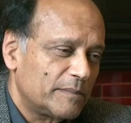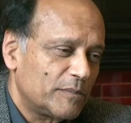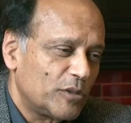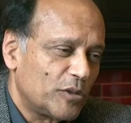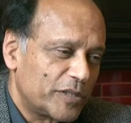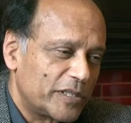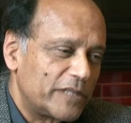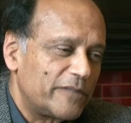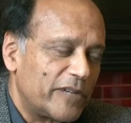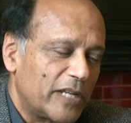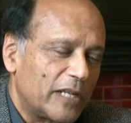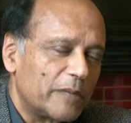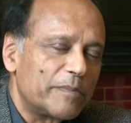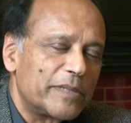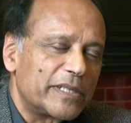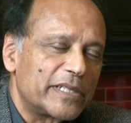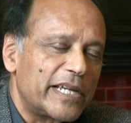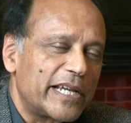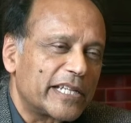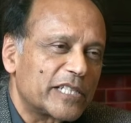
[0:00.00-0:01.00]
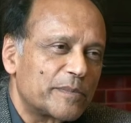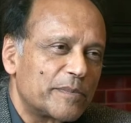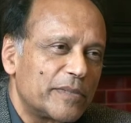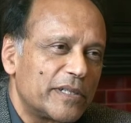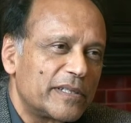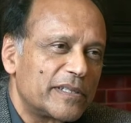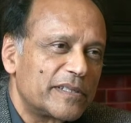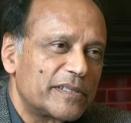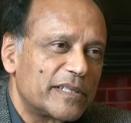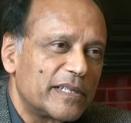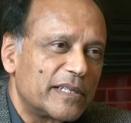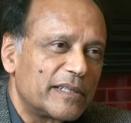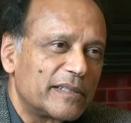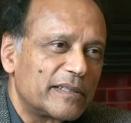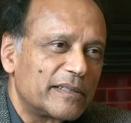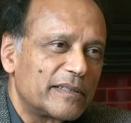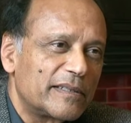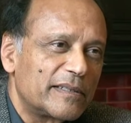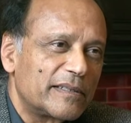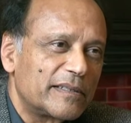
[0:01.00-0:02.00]
both development experts
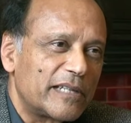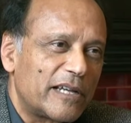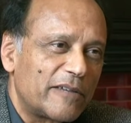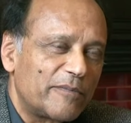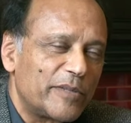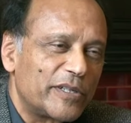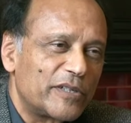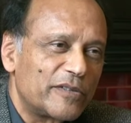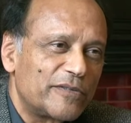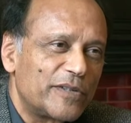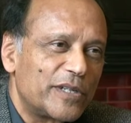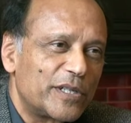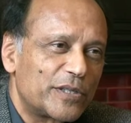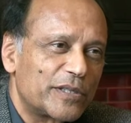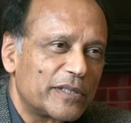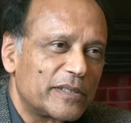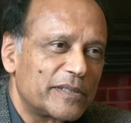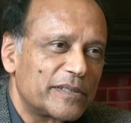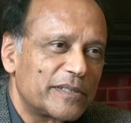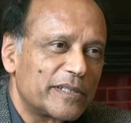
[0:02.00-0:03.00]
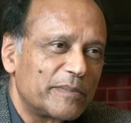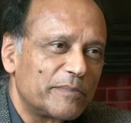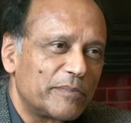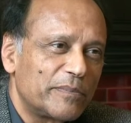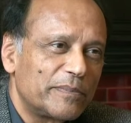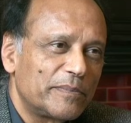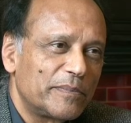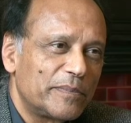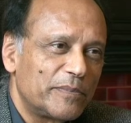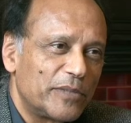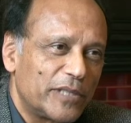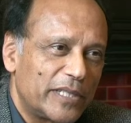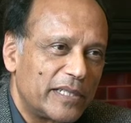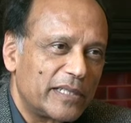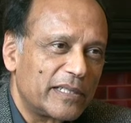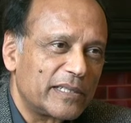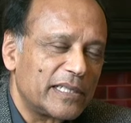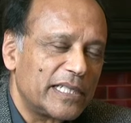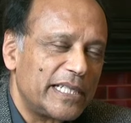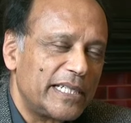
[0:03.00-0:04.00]
and government officials and
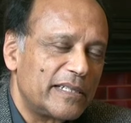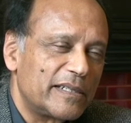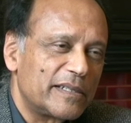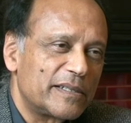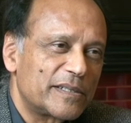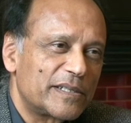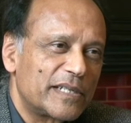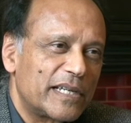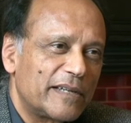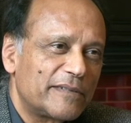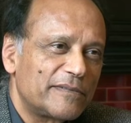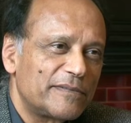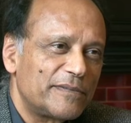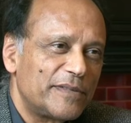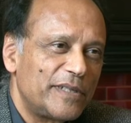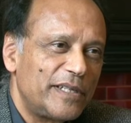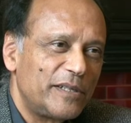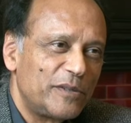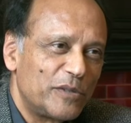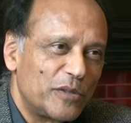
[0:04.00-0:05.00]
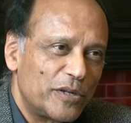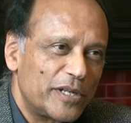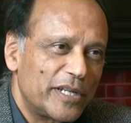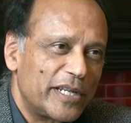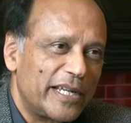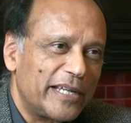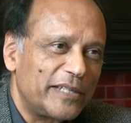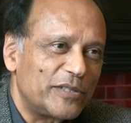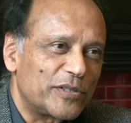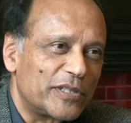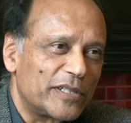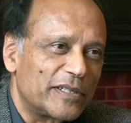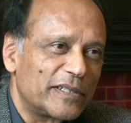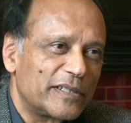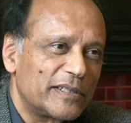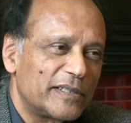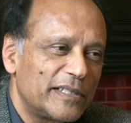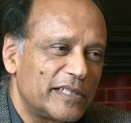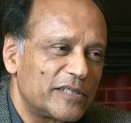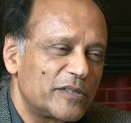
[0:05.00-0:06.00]
political leaders have ignored nature.
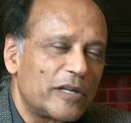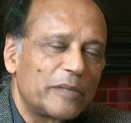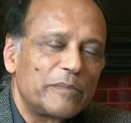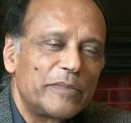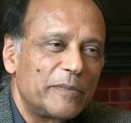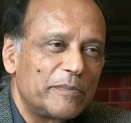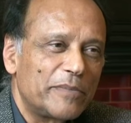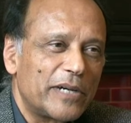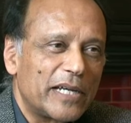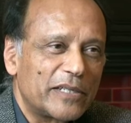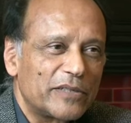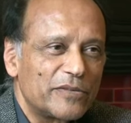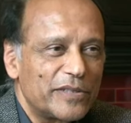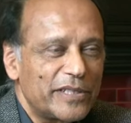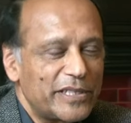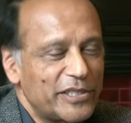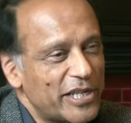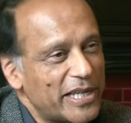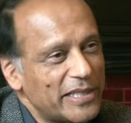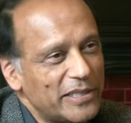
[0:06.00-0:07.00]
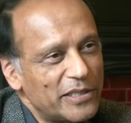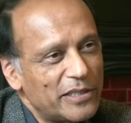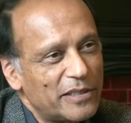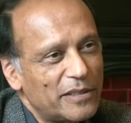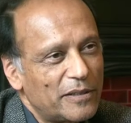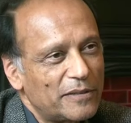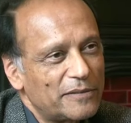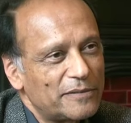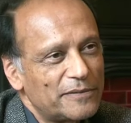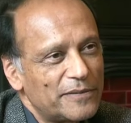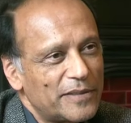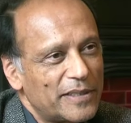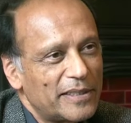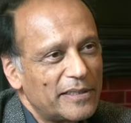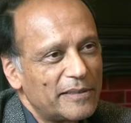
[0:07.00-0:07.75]
It's not been part of the agenda of